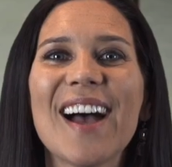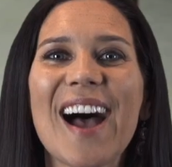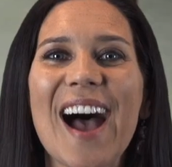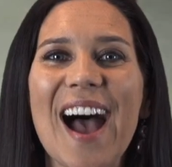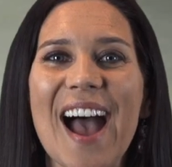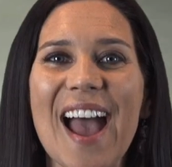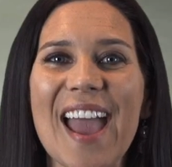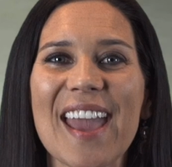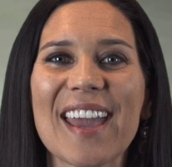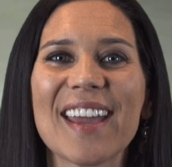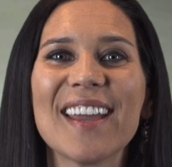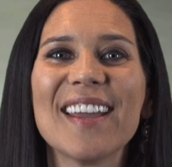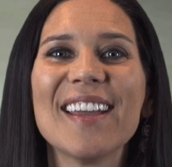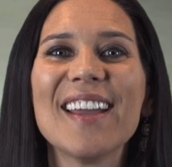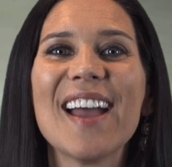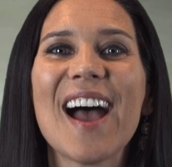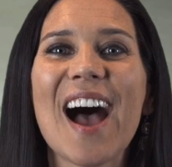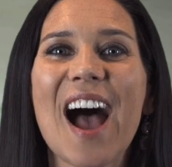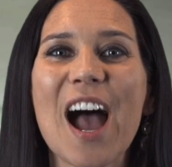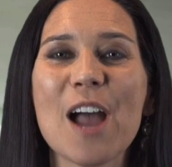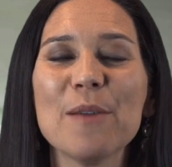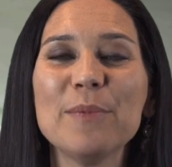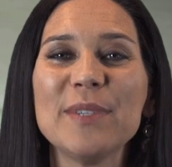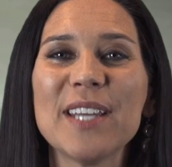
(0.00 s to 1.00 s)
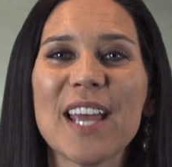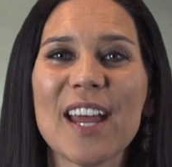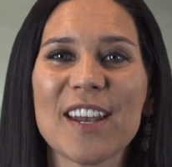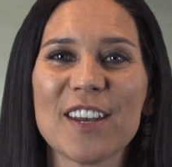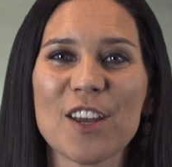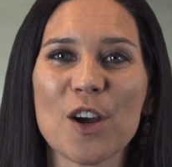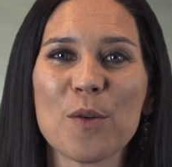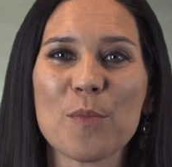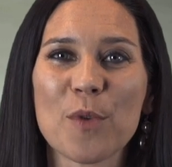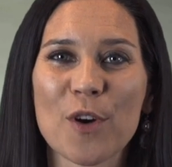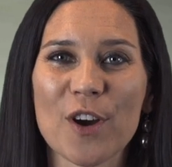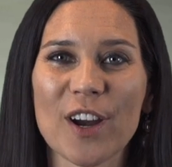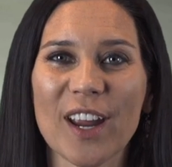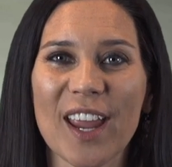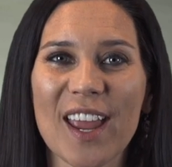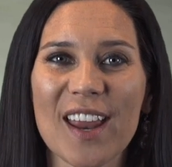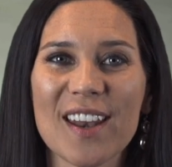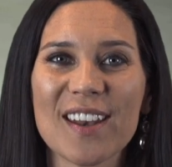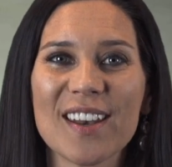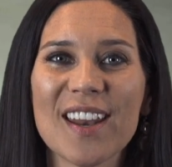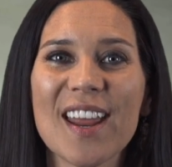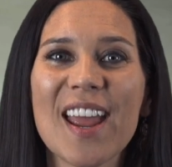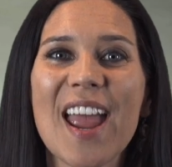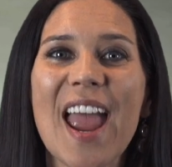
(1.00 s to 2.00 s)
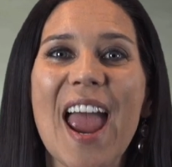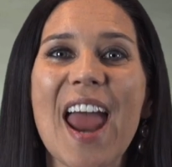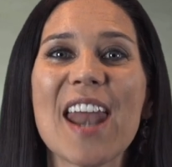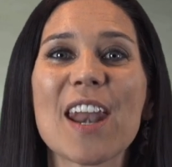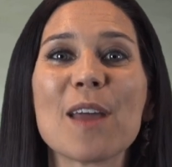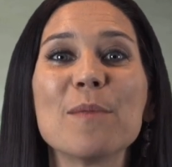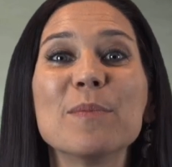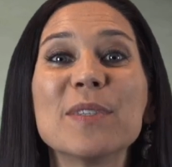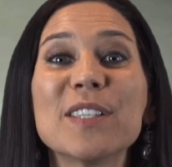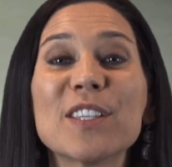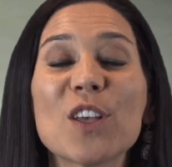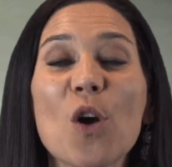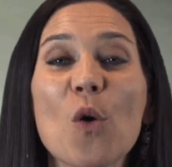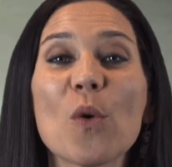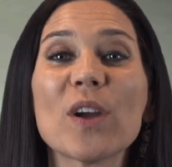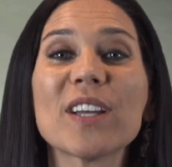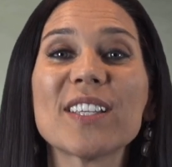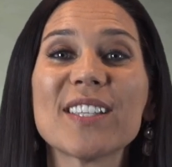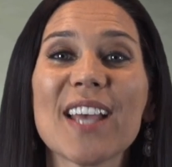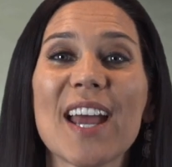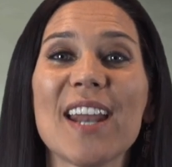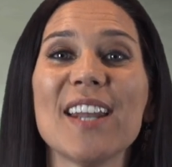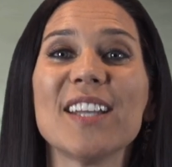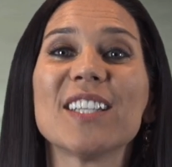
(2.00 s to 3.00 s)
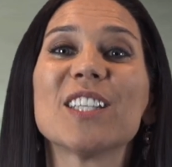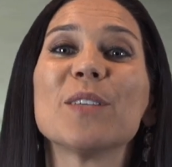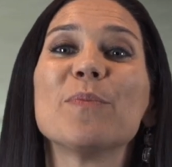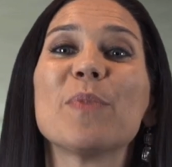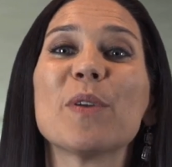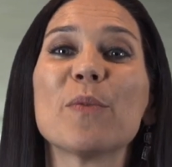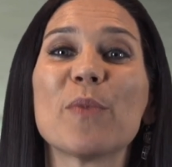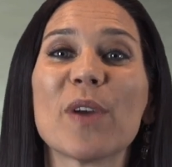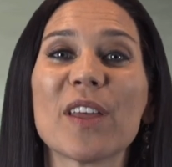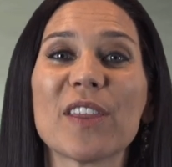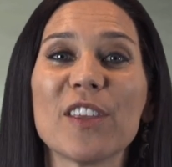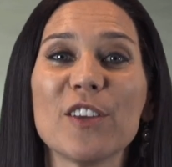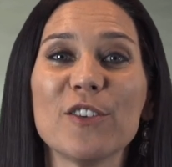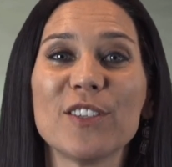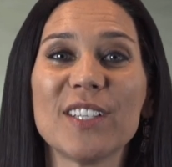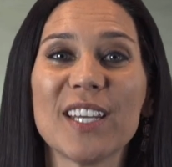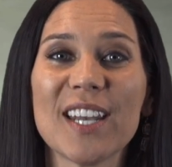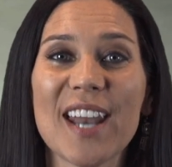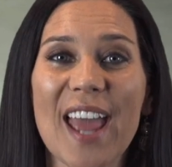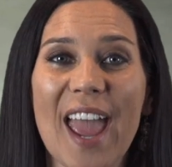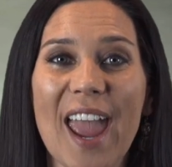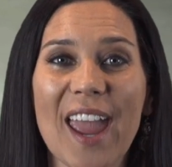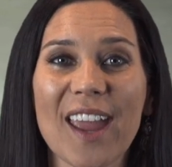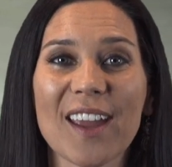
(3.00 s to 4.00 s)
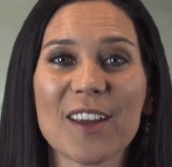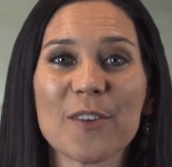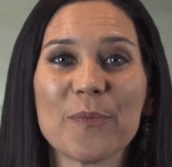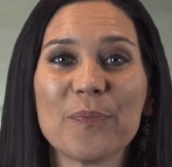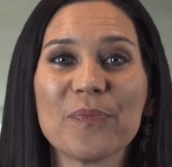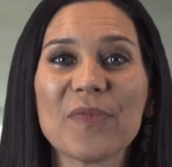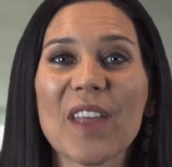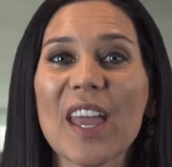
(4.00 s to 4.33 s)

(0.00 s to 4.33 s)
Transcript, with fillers: Hi, I'm Danielle Morgan, and I'm so excited to be with you today.